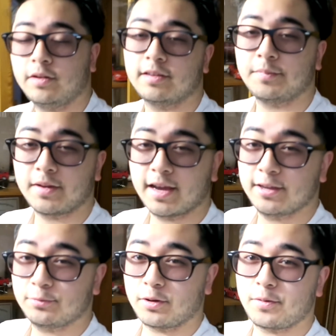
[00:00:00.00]
is up
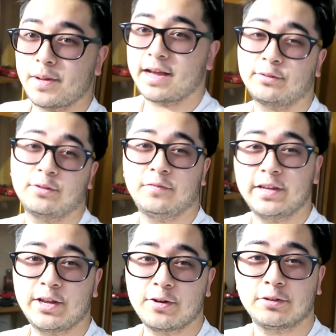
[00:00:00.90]
guys, welcome back to the
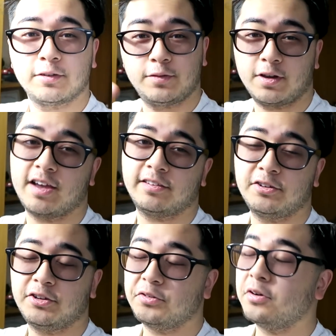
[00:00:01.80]
videos. If you guys are
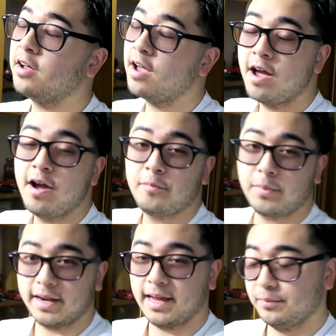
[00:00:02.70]
new,
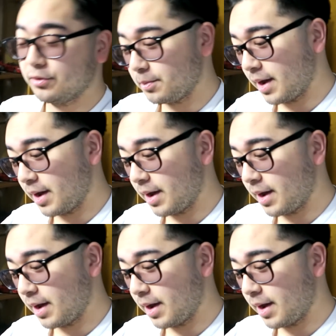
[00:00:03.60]
my name is